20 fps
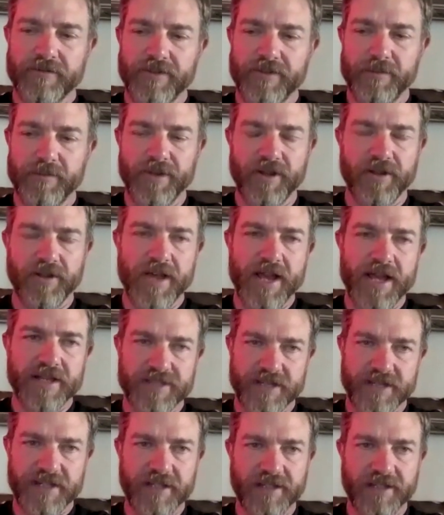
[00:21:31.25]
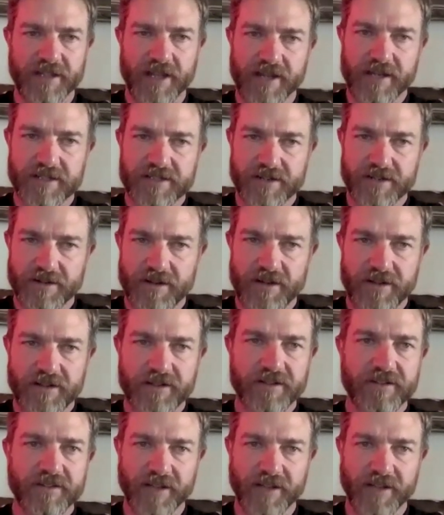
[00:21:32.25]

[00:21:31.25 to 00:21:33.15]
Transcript: the bill has any legs at all.